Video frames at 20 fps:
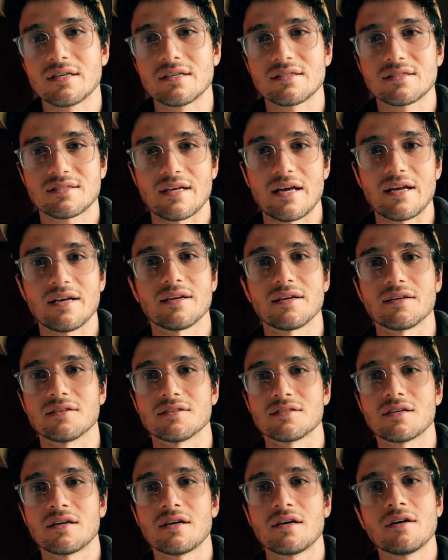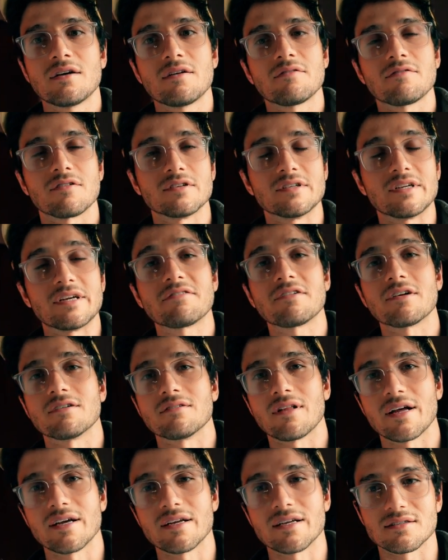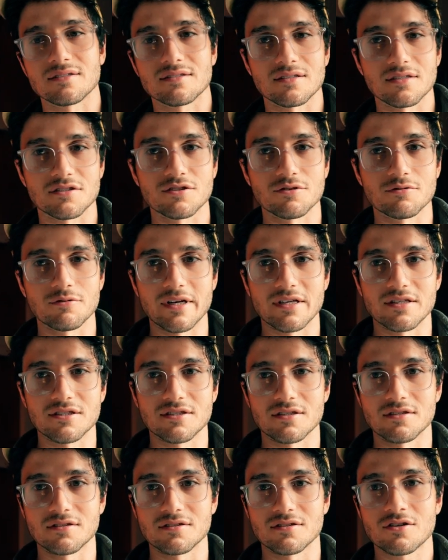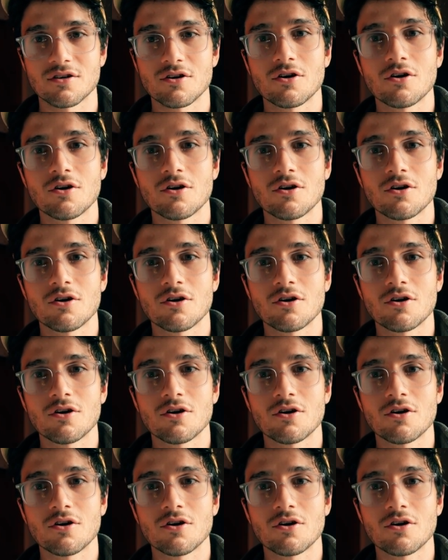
settings for different lighting situations,